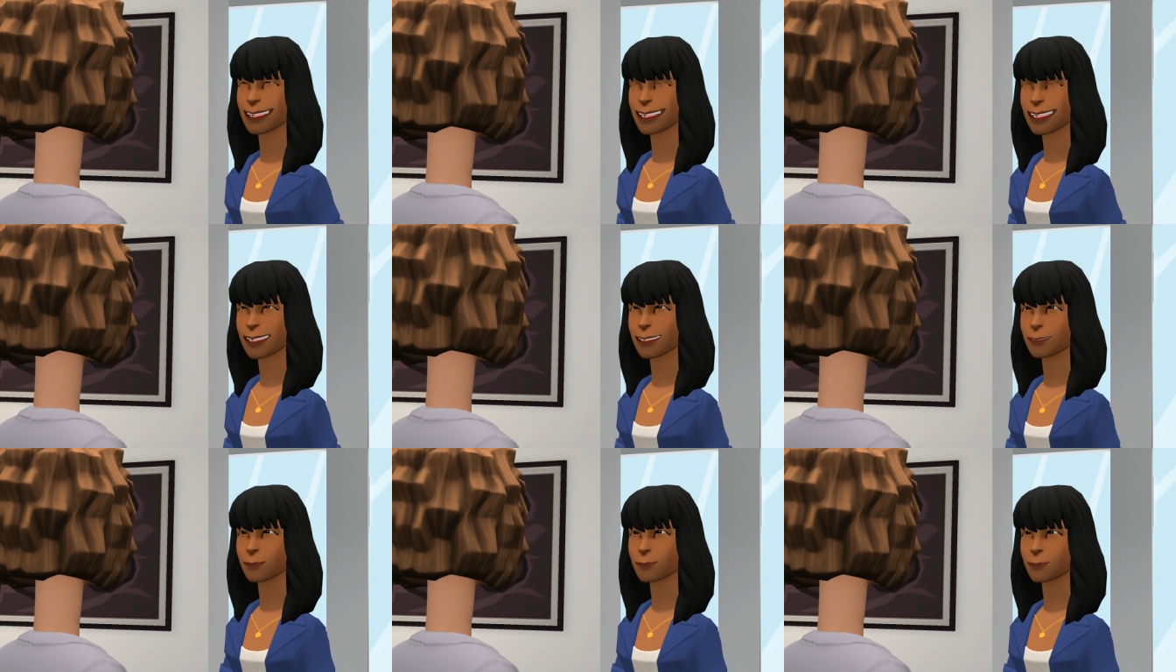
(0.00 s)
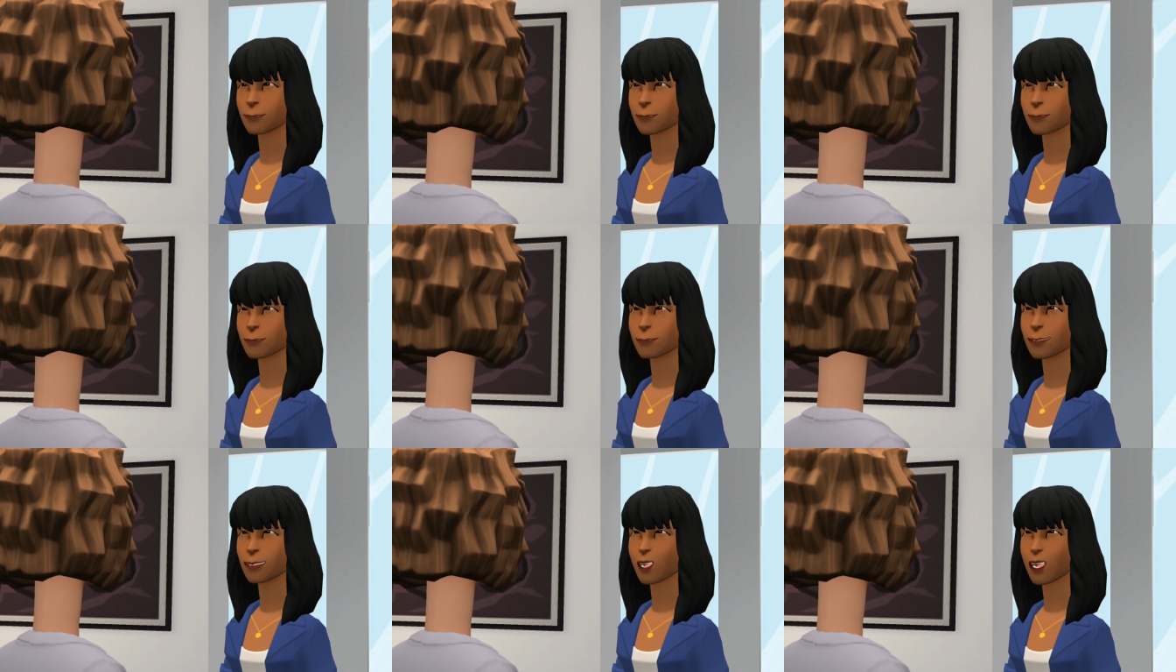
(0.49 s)
Man.
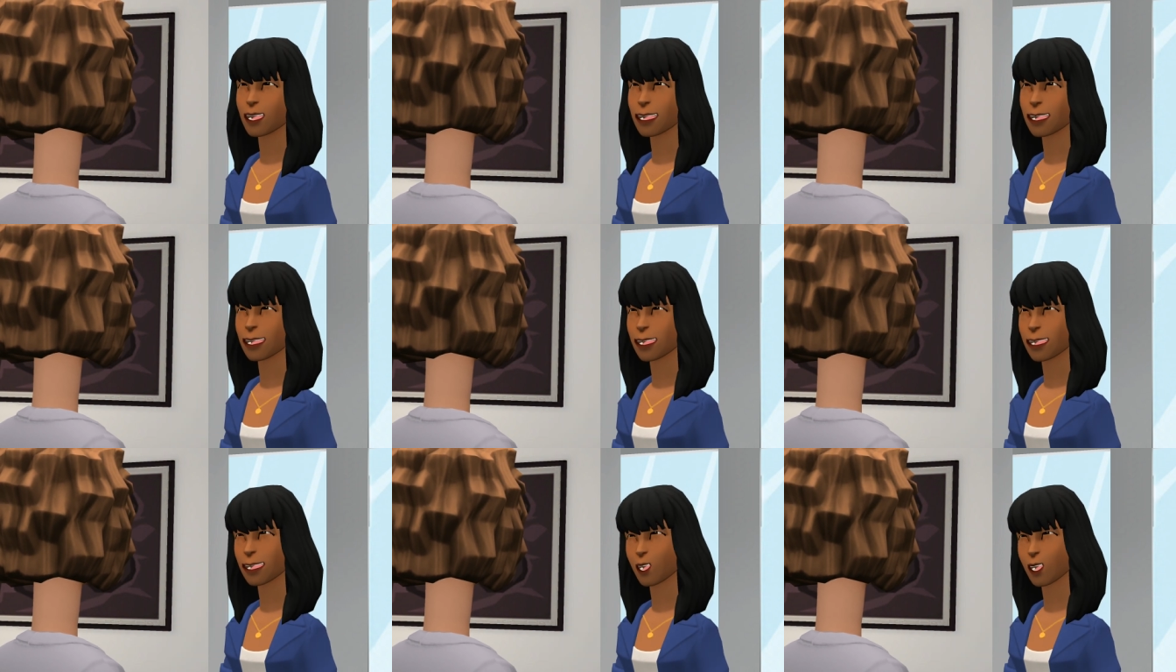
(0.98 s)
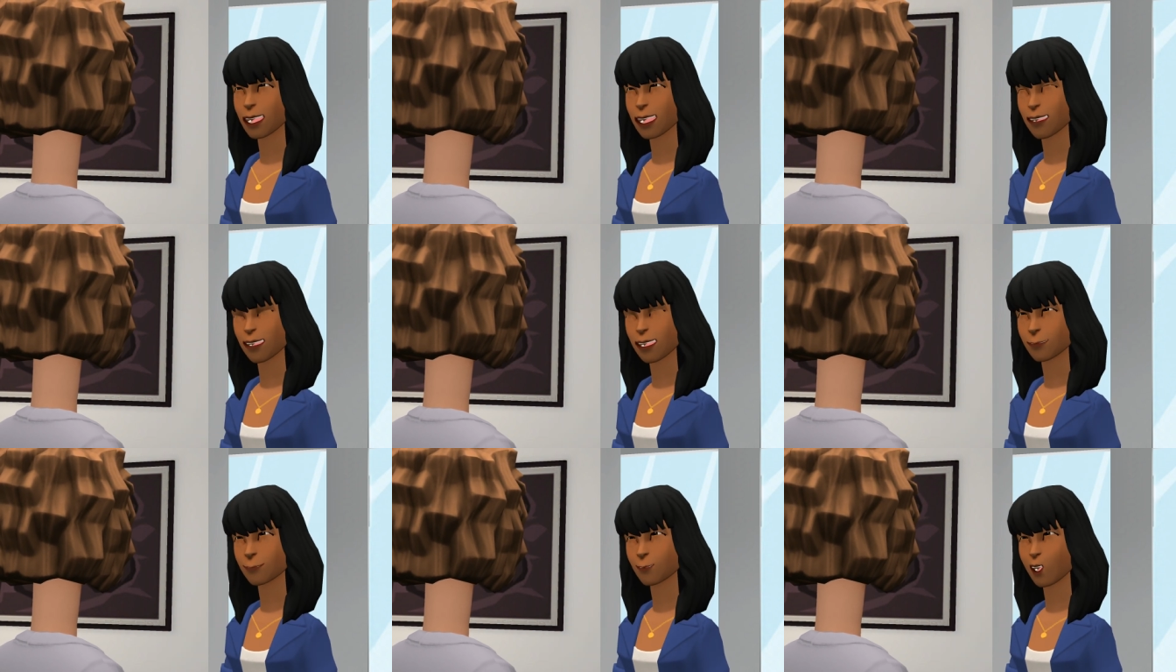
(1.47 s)
To think he
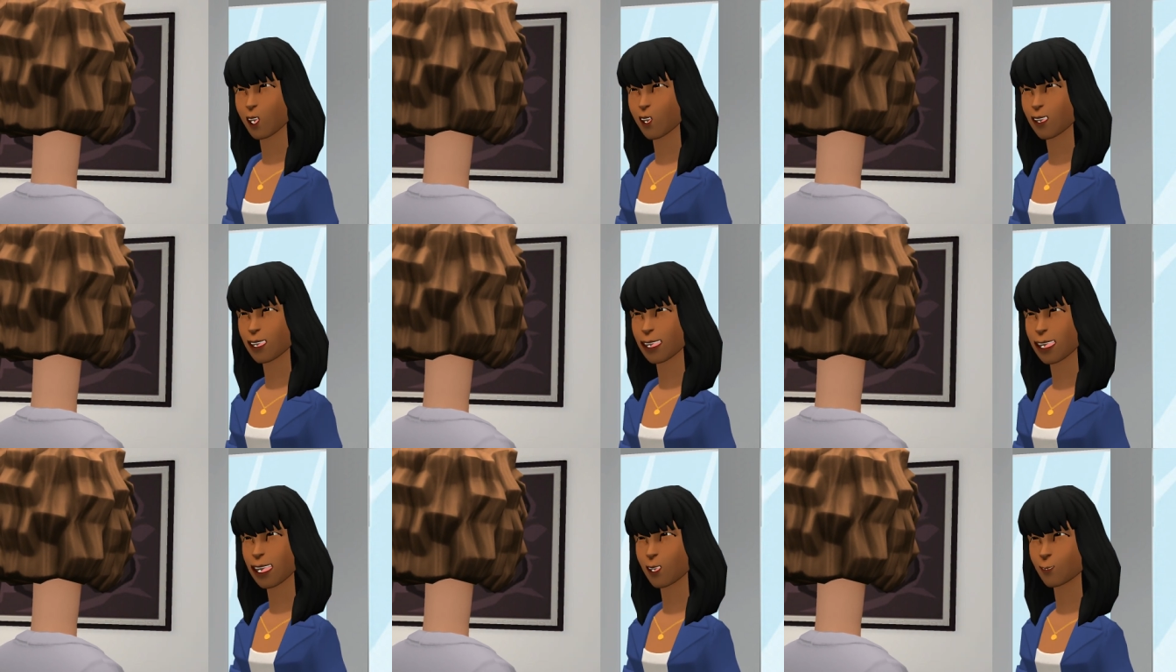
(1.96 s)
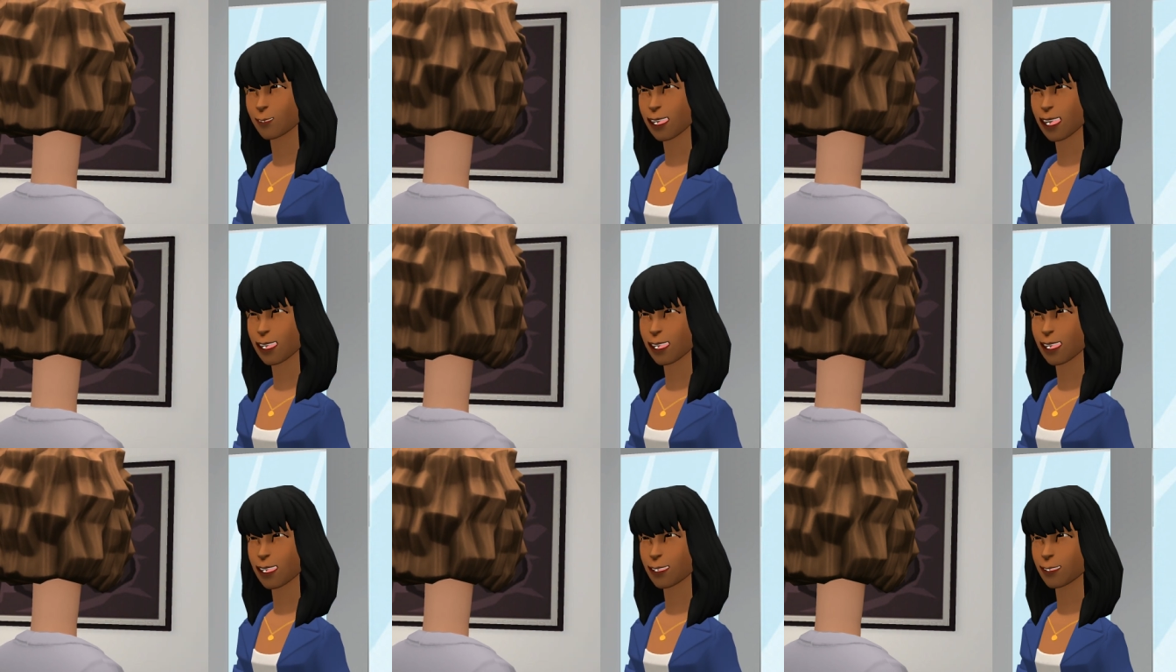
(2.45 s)
went from poverty to
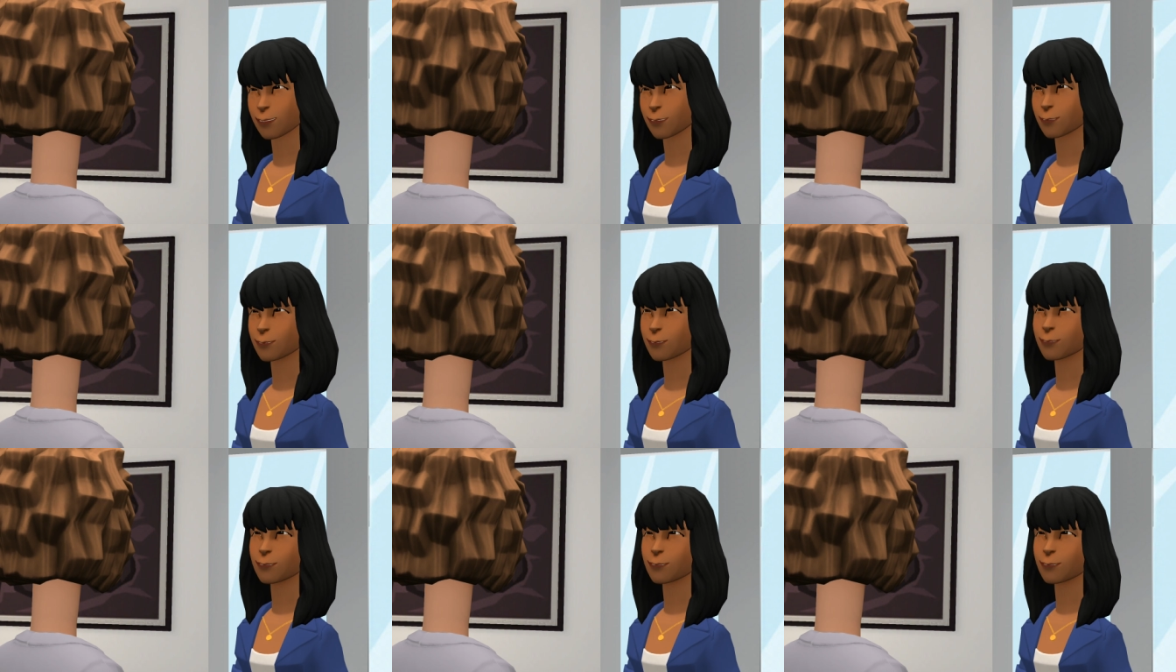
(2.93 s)
millions.